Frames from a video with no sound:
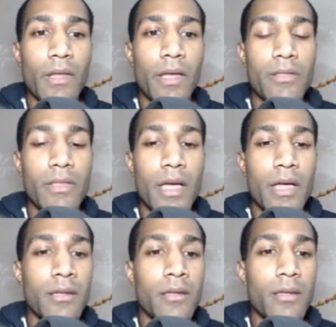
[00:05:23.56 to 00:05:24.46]
And
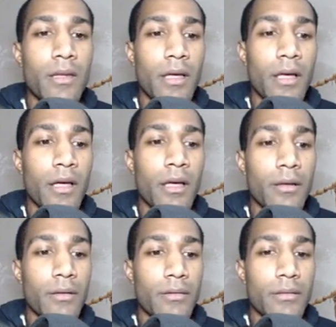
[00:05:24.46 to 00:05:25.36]
then,
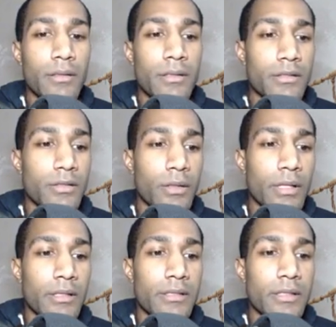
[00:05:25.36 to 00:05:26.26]
so
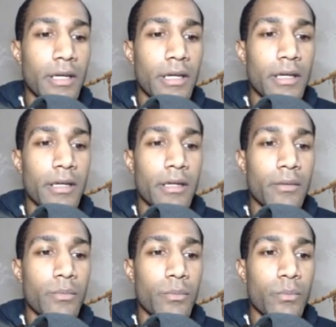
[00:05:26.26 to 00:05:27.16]
let's
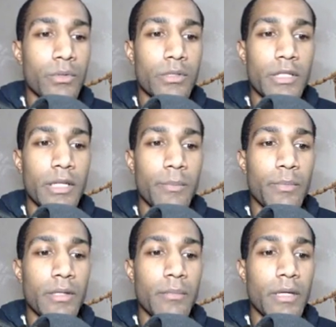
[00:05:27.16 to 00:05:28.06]
say we'll just keep
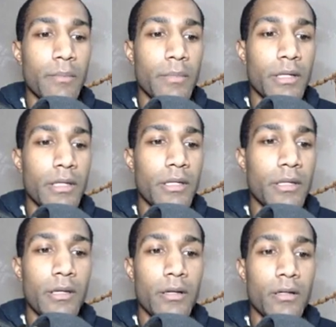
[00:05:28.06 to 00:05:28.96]
with the make
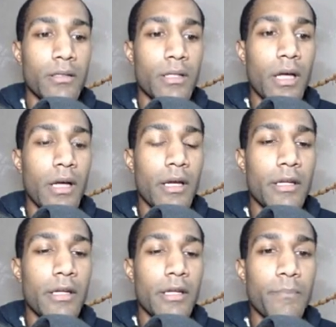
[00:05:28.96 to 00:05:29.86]
money
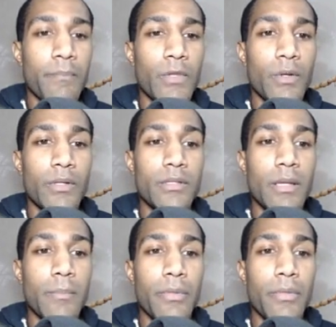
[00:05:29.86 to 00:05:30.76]
online, go to
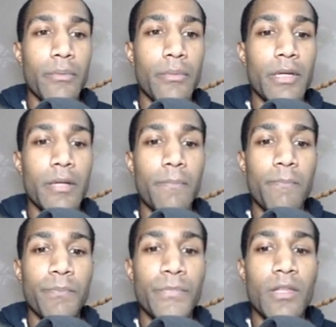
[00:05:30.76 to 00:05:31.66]
step 3.
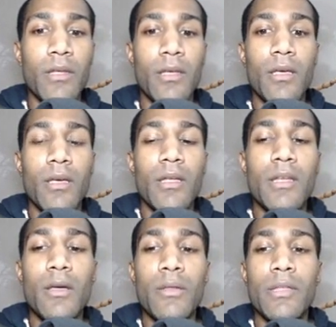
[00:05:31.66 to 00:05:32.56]

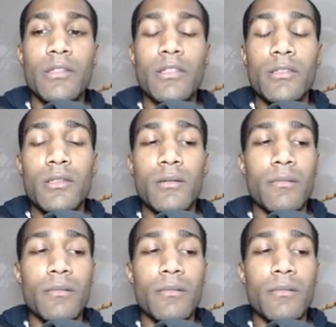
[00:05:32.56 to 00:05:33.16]
Now this is,